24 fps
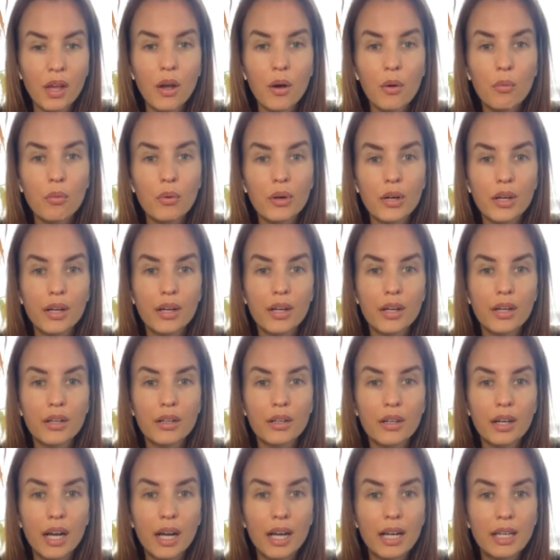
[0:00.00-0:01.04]

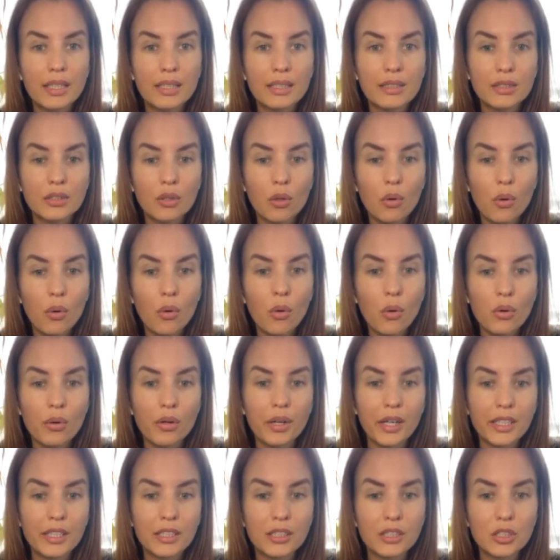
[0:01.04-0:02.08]
whereas
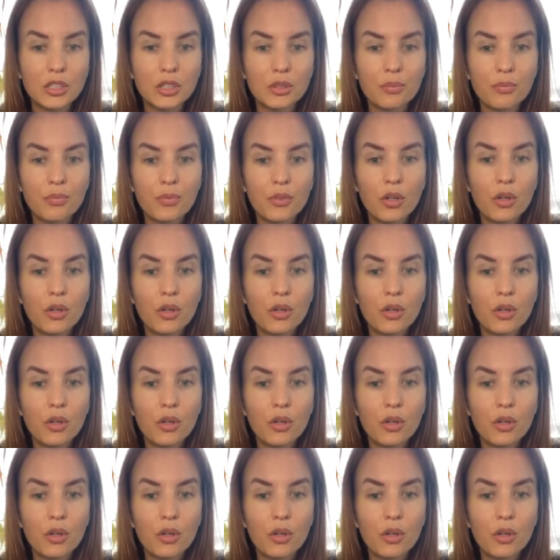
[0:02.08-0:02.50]
orange